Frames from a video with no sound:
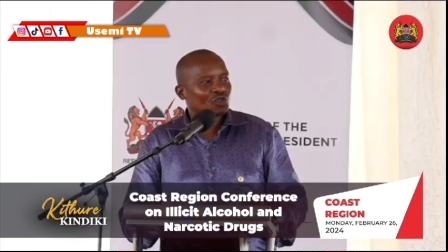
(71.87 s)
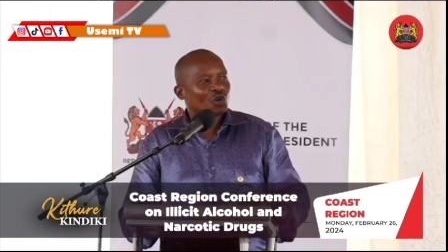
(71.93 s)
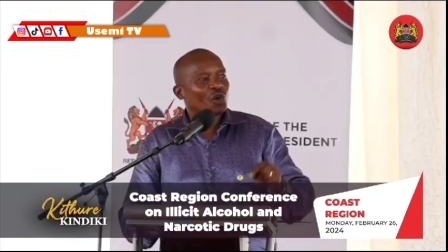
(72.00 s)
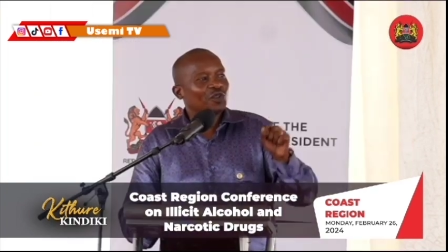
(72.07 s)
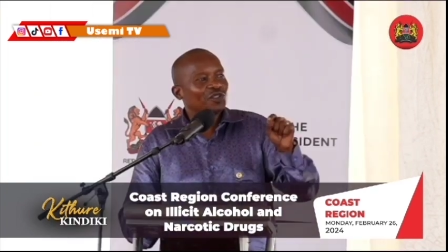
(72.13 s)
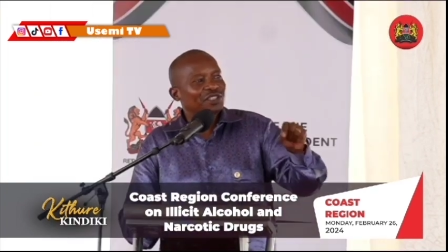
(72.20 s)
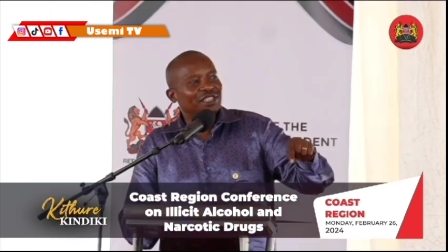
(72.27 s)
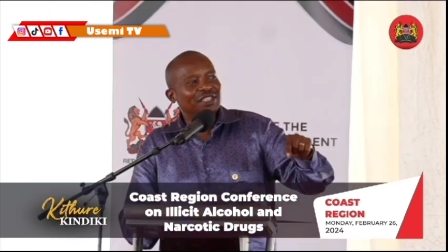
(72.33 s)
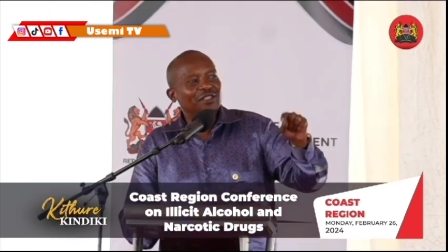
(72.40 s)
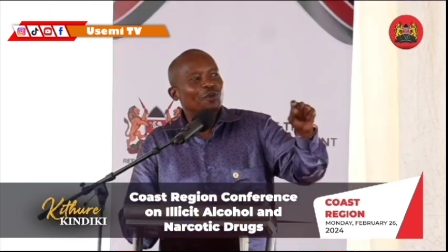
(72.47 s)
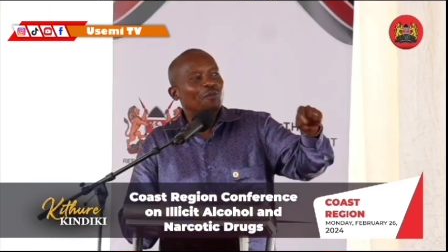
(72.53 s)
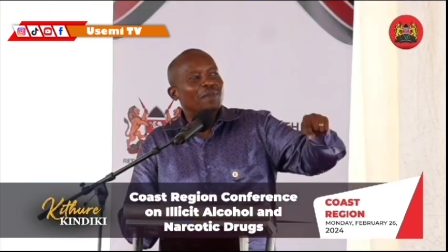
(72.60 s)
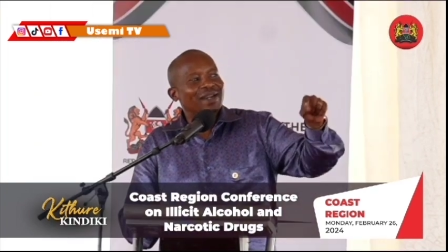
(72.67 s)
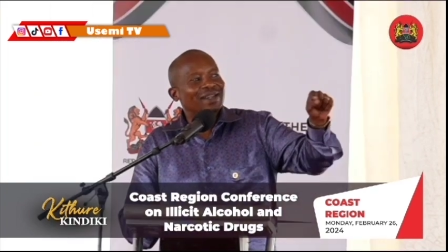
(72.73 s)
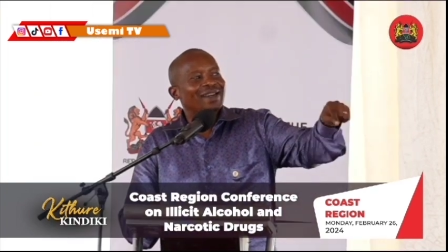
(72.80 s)
to continue
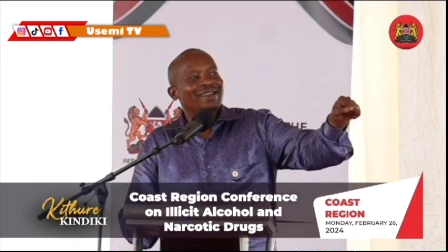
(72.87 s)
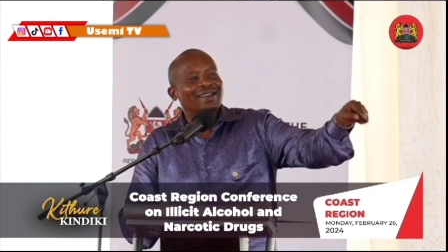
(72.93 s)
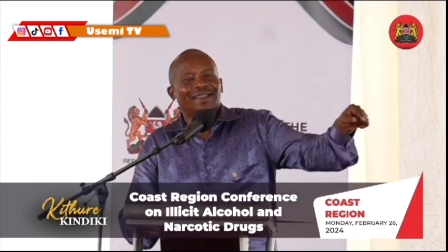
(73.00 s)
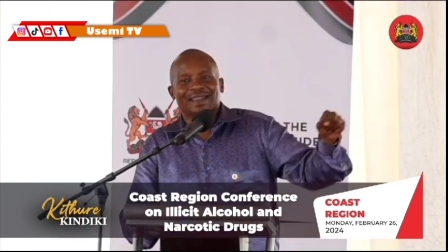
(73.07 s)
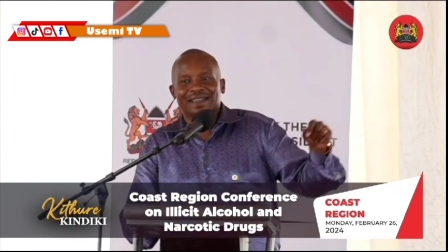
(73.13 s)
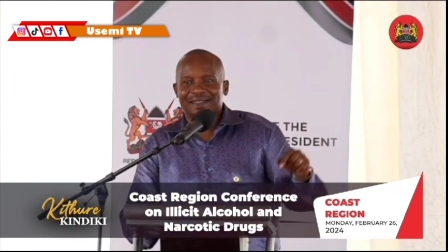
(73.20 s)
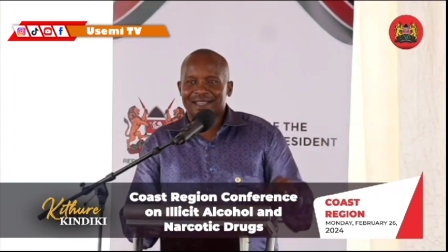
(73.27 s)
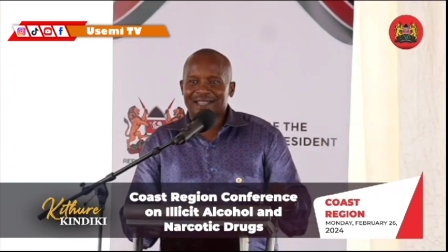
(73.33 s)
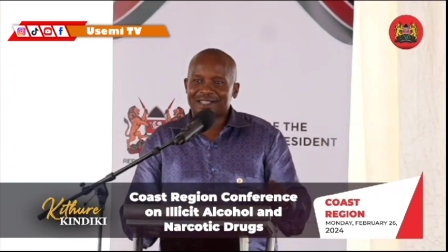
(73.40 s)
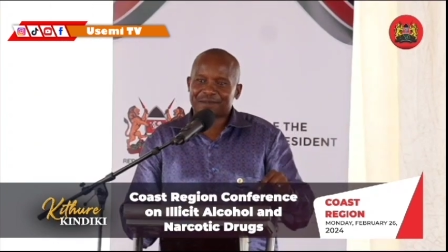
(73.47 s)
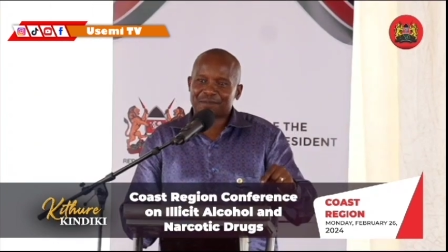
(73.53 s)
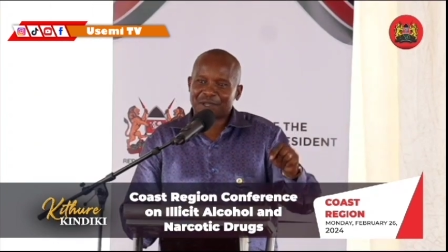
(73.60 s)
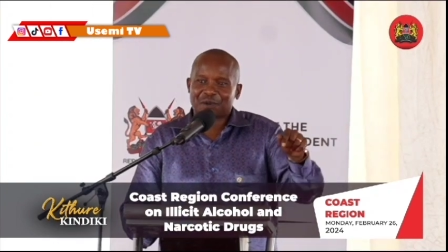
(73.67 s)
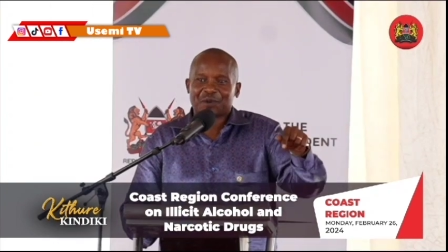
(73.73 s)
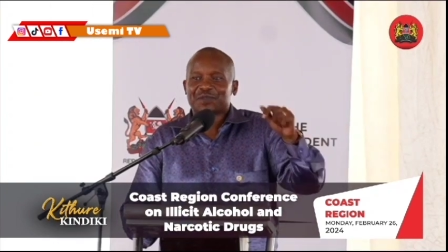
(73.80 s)
murdering Kenyans
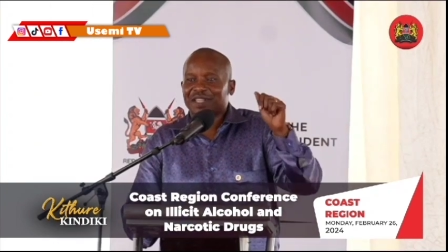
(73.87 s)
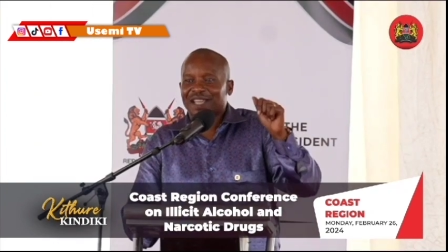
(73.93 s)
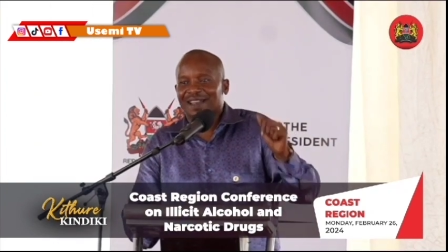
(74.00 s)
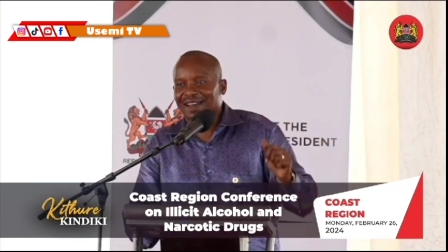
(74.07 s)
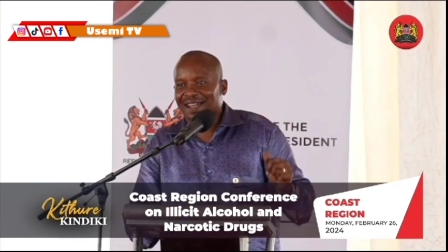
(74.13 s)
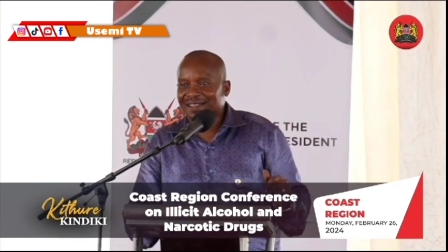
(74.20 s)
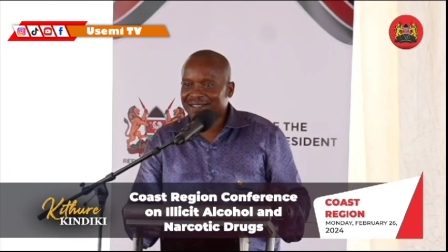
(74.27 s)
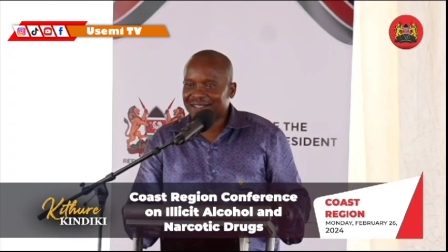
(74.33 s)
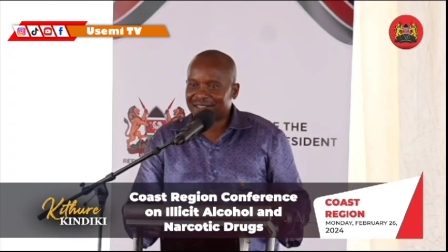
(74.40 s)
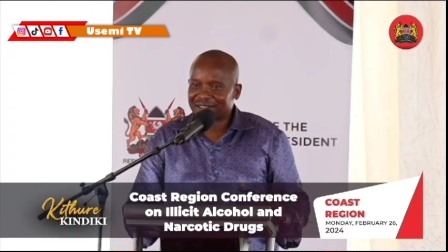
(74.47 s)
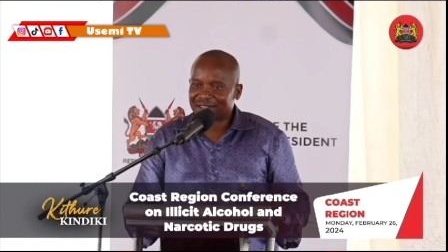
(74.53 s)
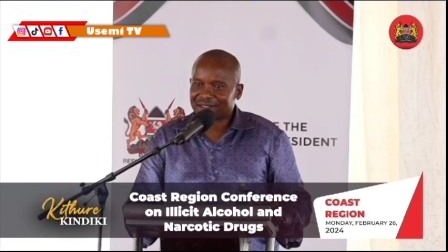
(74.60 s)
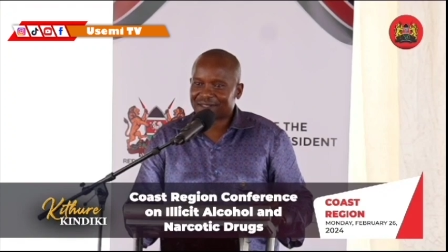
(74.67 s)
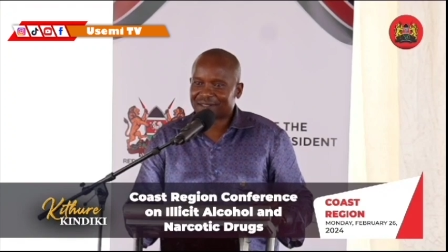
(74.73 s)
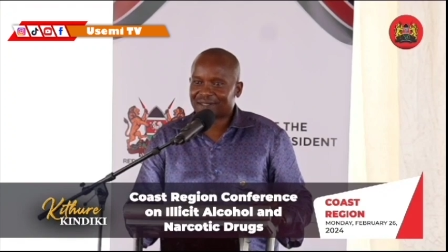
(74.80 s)
because they are
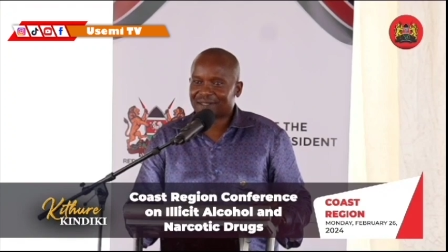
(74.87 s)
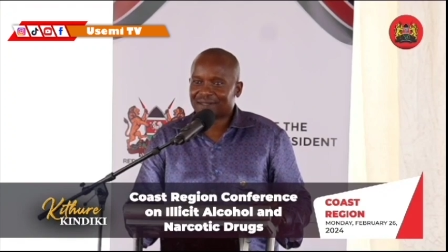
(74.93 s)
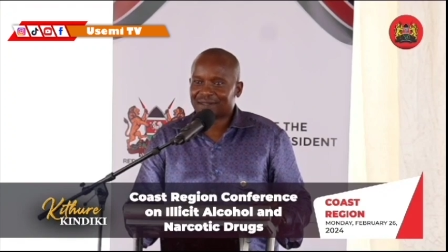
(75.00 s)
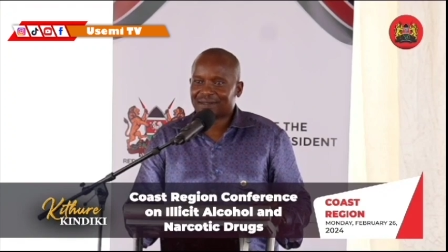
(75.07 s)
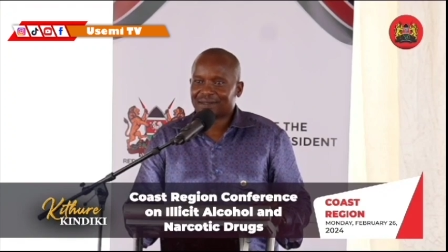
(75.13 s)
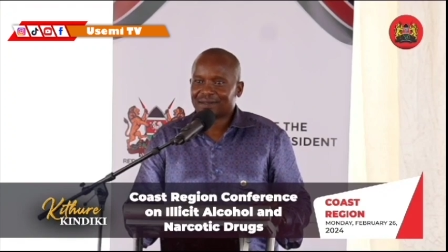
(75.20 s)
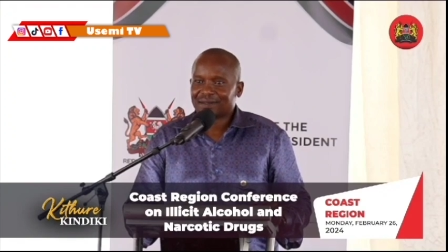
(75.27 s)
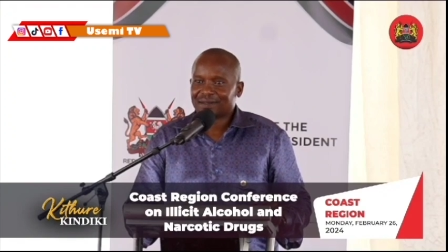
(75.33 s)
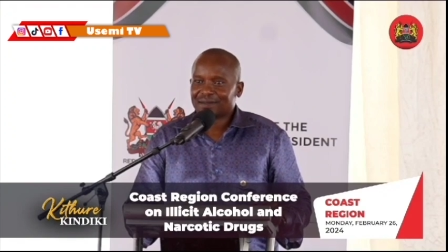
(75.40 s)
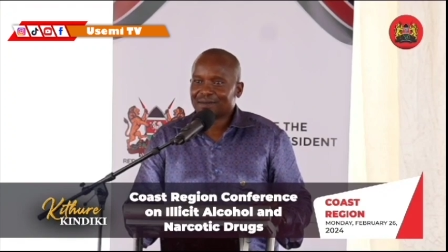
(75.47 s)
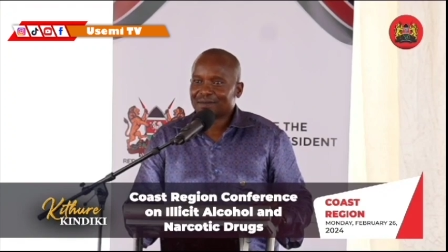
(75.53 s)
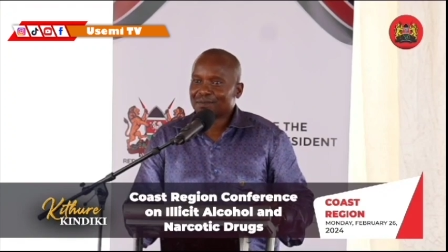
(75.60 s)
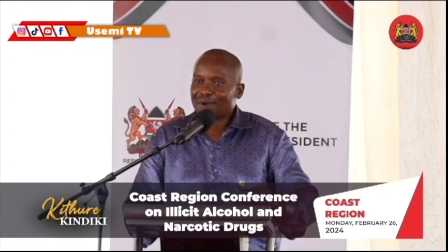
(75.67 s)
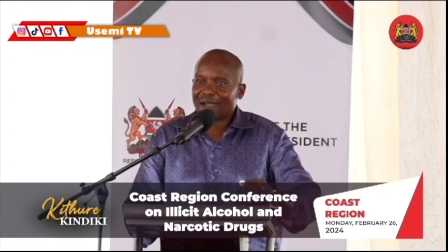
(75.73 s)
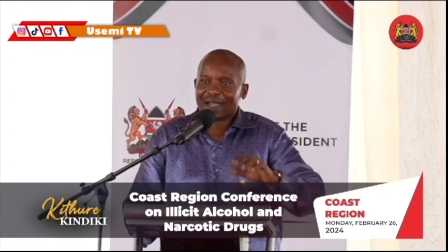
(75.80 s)
licensed
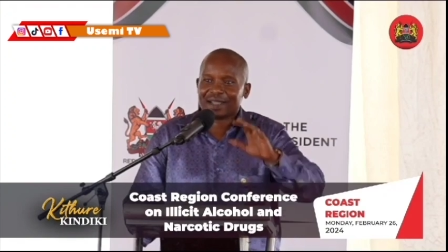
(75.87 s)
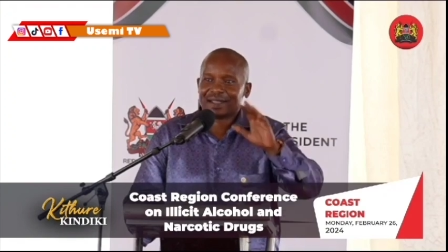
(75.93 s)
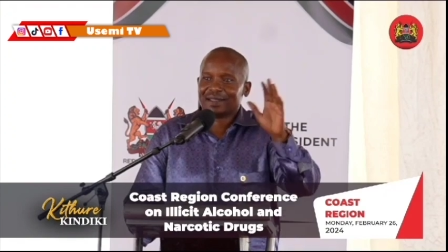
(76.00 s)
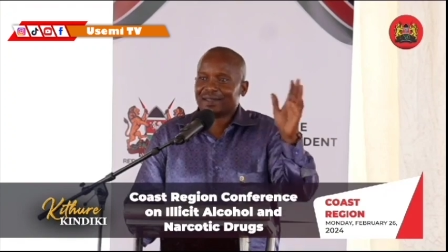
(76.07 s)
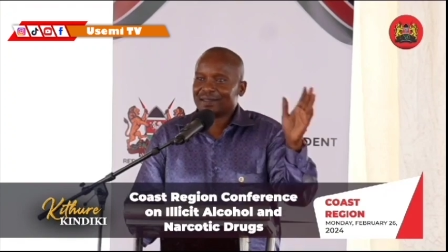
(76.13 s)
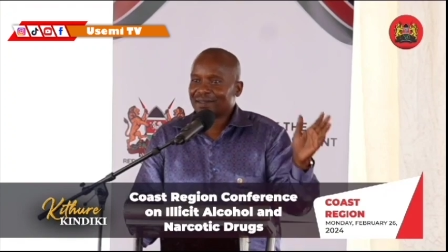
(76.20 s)
by